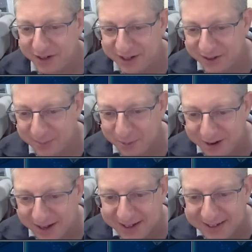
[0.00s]
in this
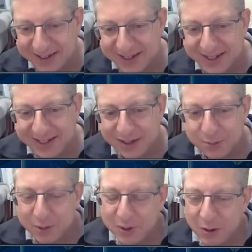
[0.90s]
product,
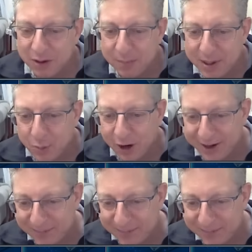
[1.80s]
is what we call the memoir.